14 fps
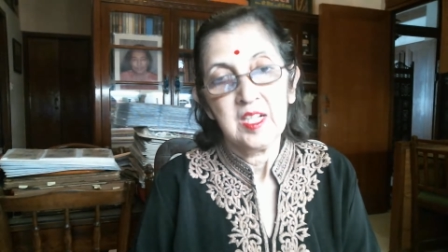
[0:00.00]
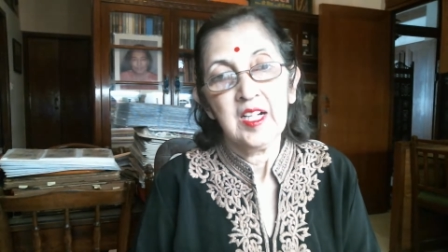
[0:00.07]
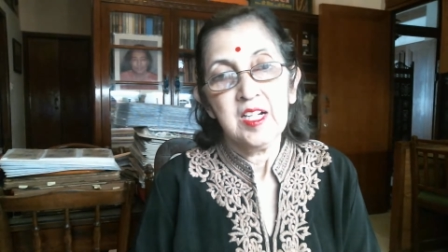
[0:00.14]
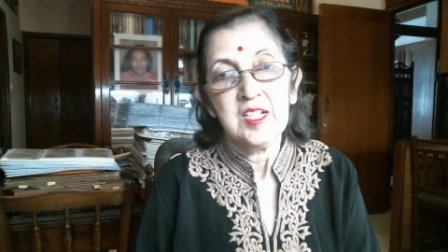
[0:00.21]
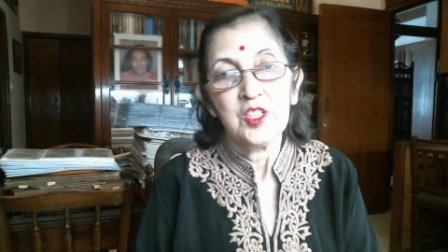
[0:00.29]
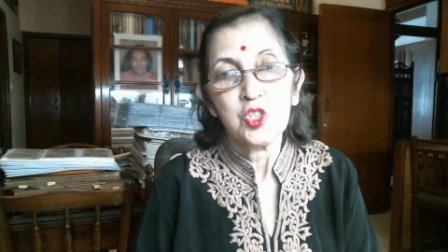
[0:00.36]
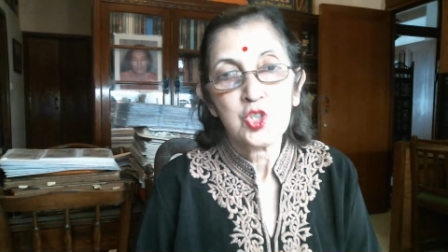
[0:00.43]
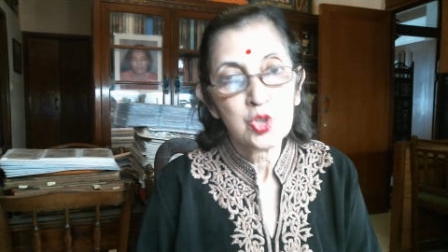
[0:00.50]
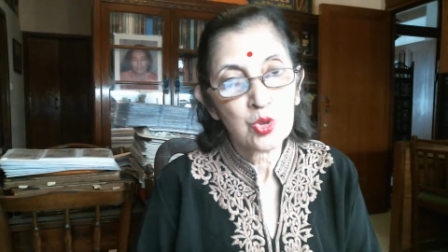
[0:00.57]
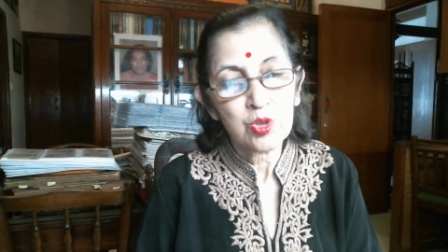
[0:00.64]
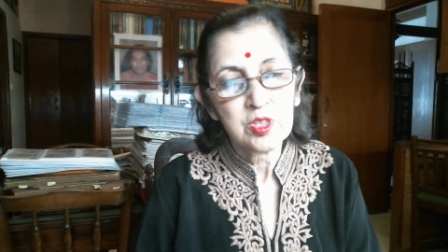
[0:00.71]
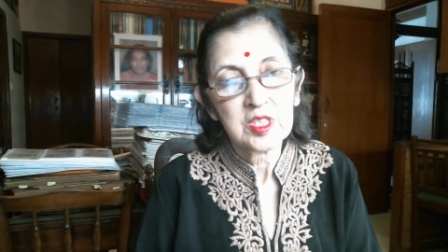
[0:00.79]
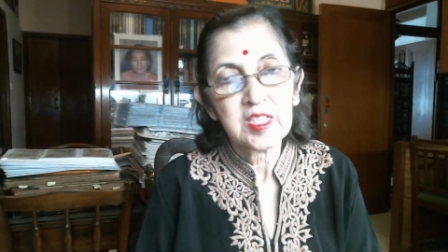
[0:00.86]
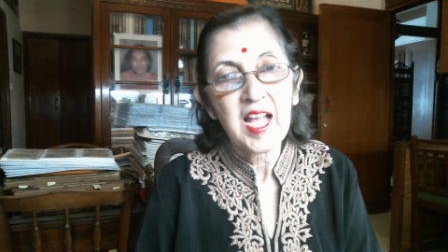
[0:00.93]

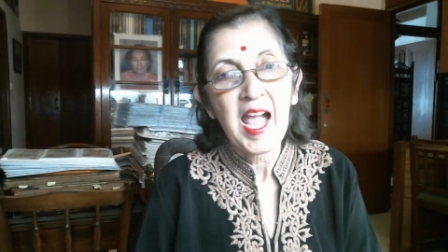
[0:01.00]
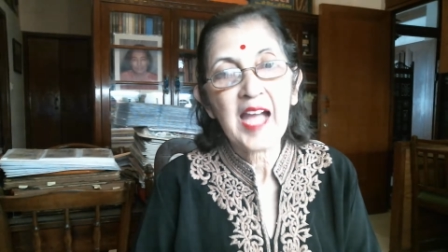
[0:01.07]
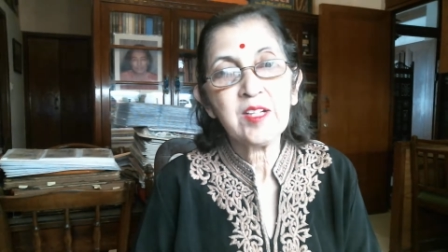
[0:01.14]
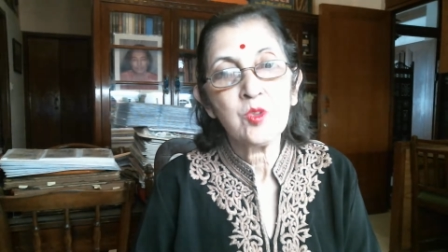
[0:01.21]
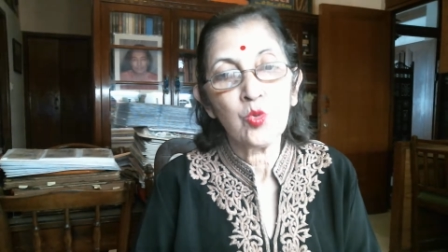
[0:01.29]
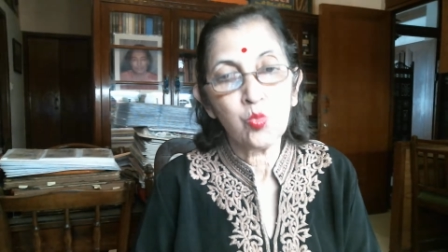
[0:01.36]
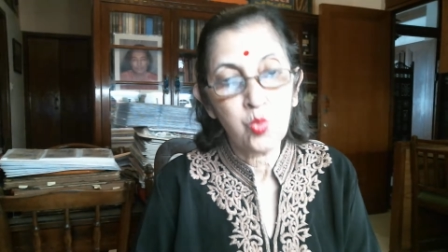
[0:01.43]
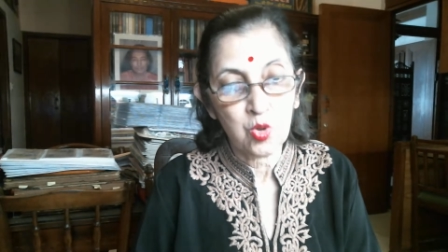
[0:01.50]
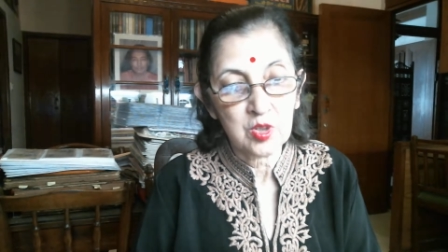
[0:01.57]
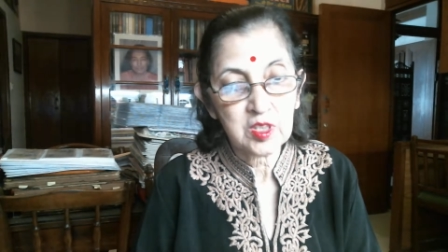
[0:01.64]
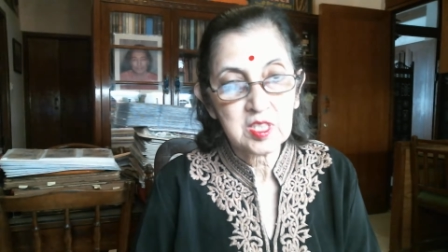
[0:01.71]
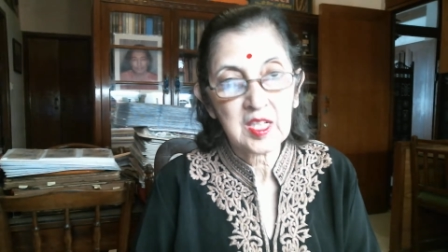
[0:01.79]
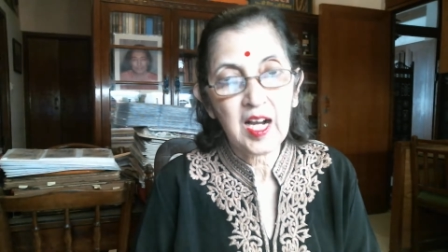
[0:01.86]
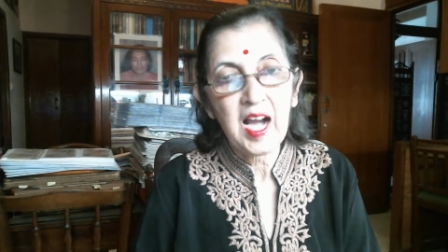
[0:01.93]
Should and would
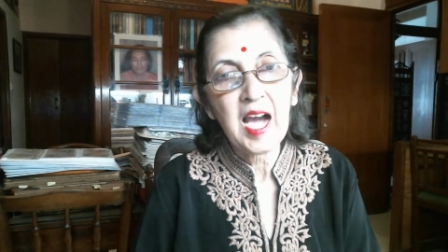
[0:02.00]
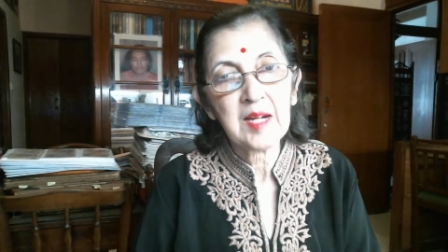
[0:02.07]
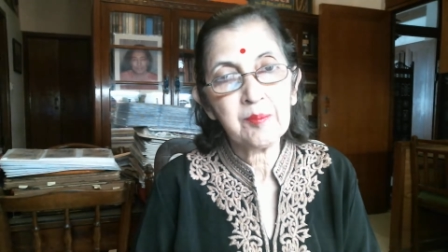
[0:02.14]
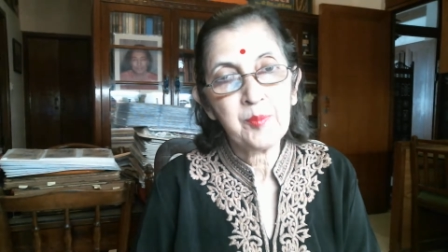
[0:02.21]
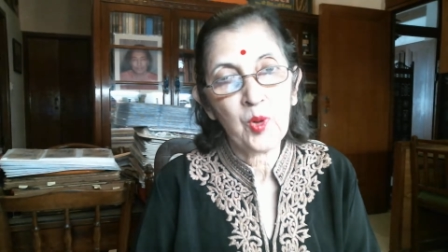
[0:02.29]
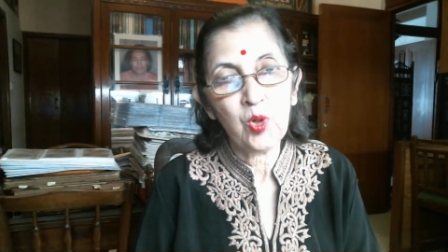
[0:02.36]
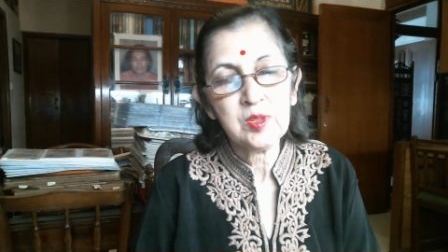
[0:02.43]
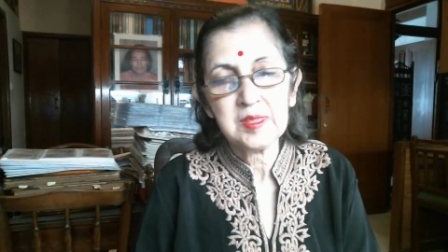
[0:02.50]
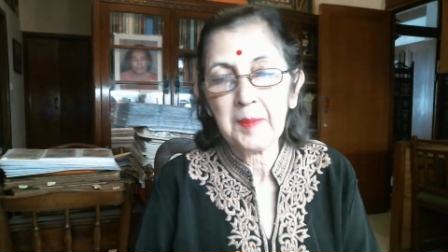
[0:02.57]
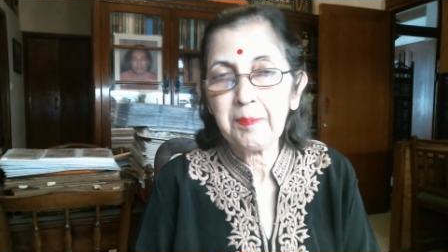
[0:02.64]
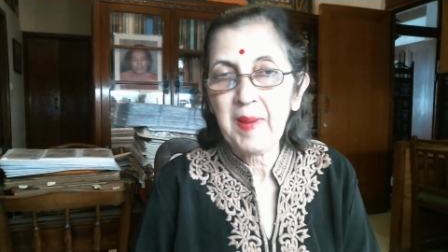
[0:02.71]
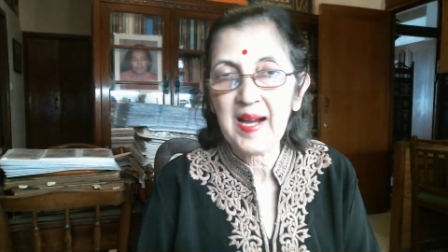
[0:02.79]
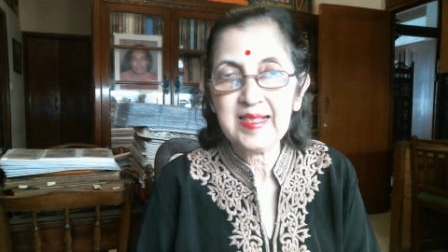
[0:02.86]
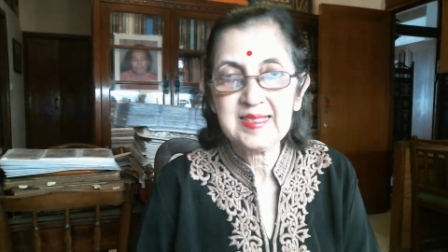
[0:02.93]
are both the
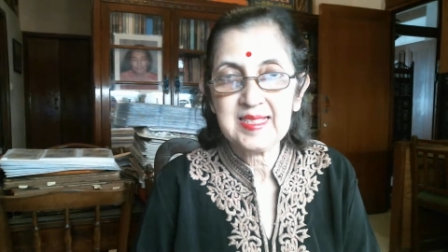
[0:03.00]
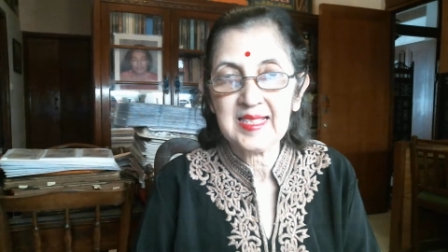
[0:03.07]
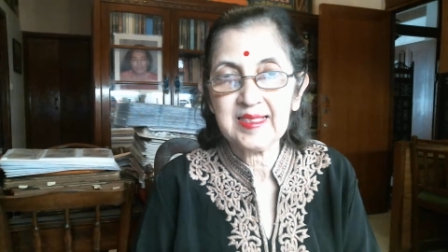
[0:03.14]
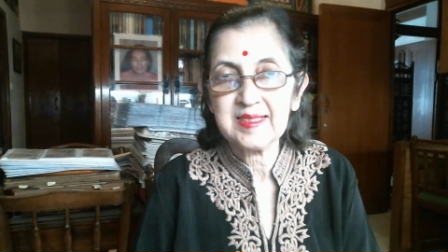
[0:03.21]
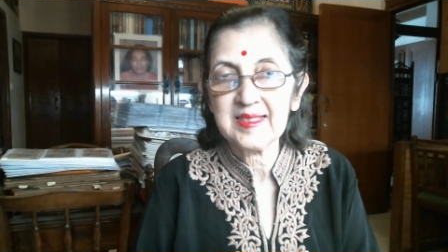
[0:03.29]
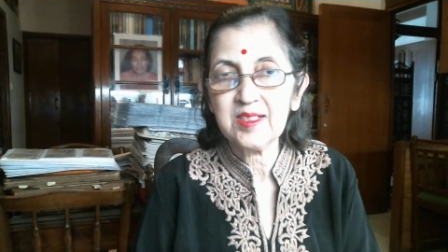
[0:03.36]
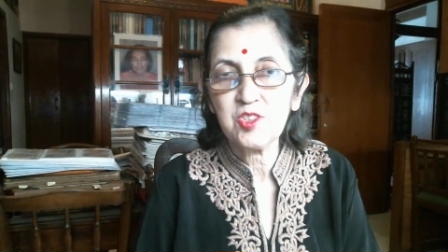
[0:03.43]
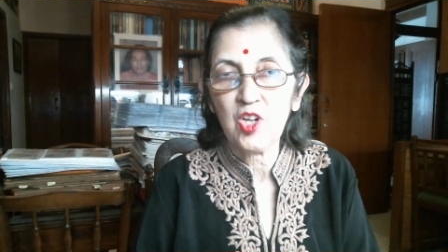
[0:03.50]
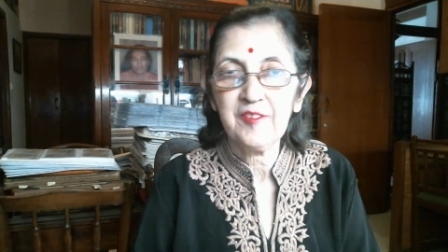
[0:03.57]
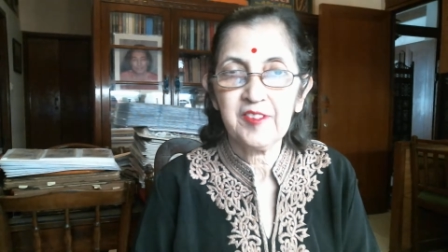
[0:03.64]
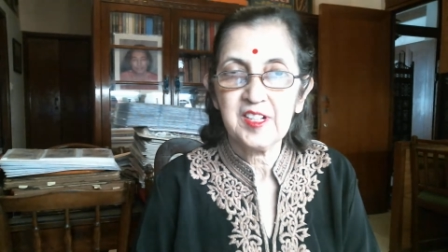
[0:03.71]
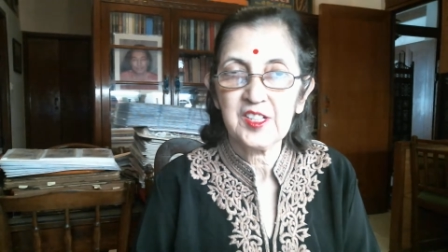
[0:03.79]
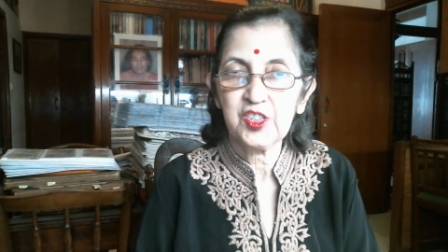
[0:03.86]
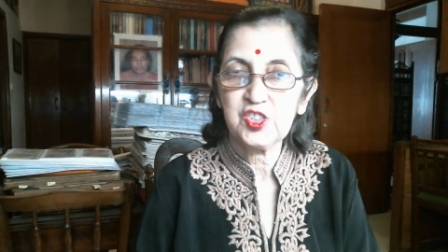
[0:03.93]
past tenses of
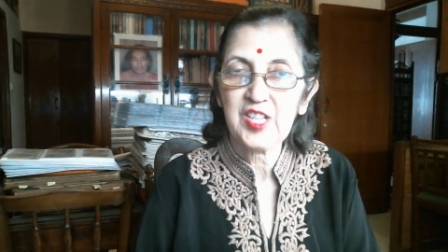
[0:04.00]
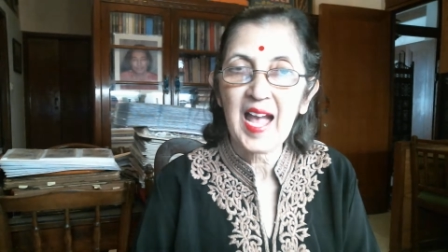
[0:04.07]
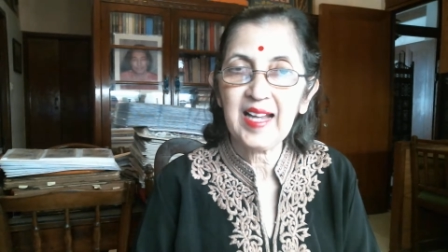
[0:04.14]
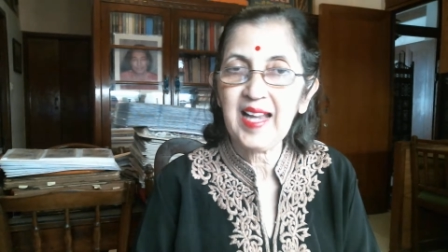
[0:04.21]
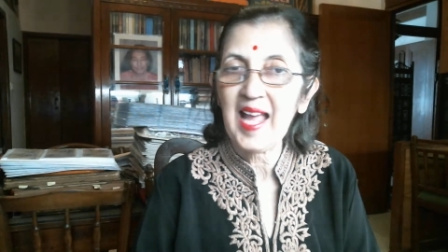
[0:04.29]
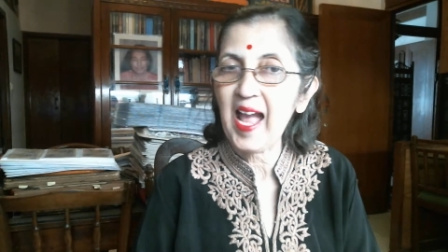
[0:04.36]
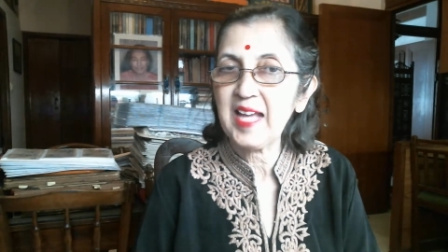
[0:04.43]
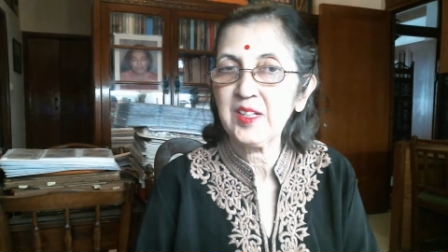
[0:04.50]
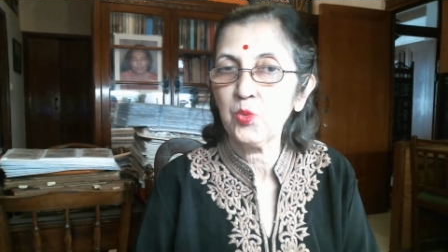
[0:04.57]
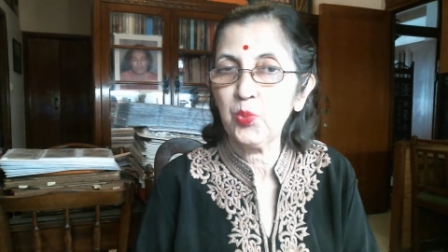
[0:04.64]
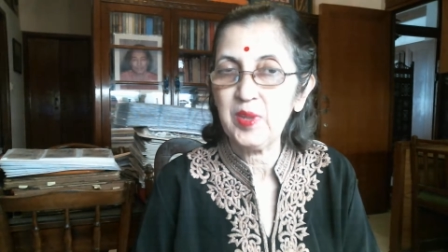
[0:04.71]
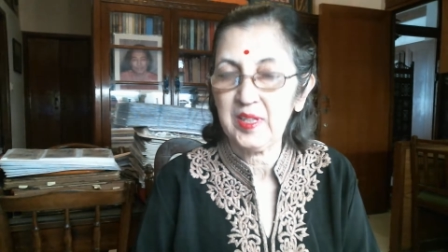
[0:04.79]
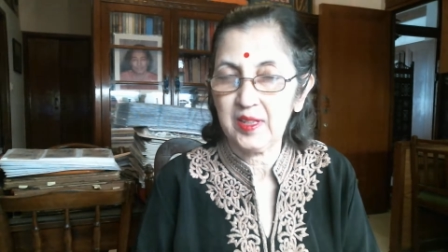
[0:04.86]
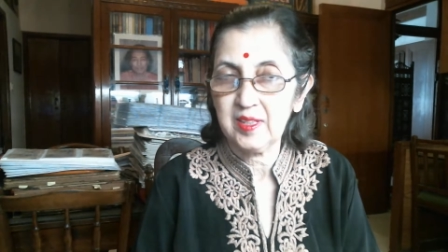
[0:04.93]
shall and will.